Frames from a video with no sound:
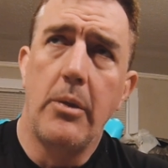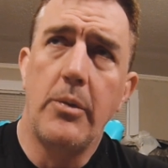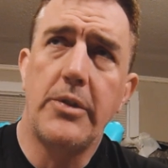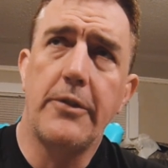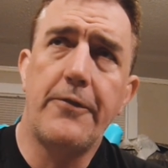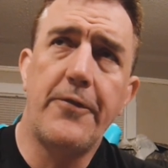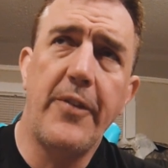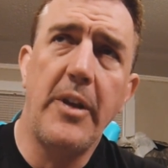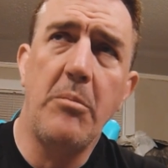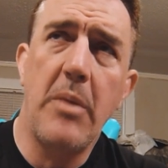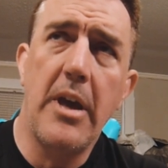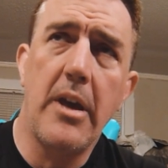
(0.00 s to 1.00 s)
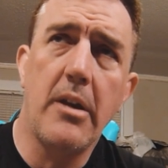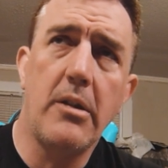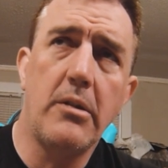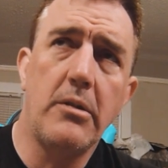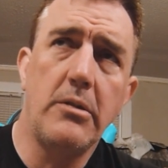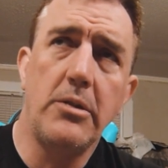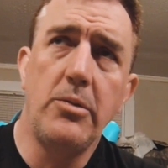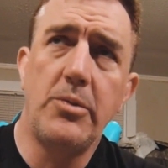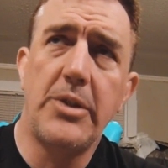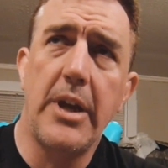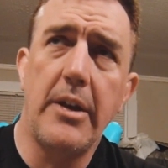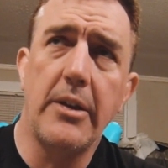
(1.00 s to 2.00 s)
It was a female
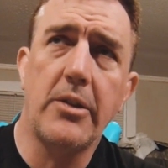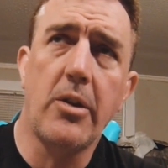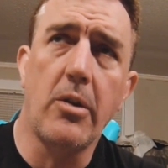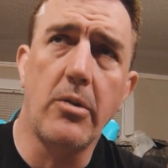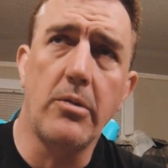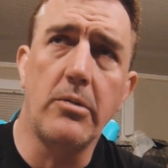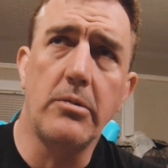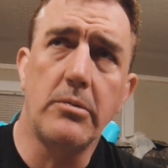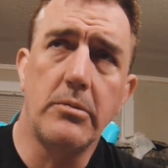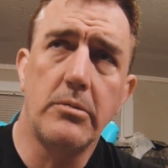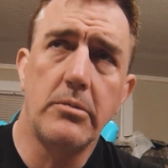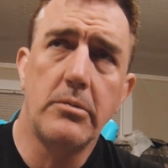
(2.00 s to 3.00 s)
lieutenant colonel.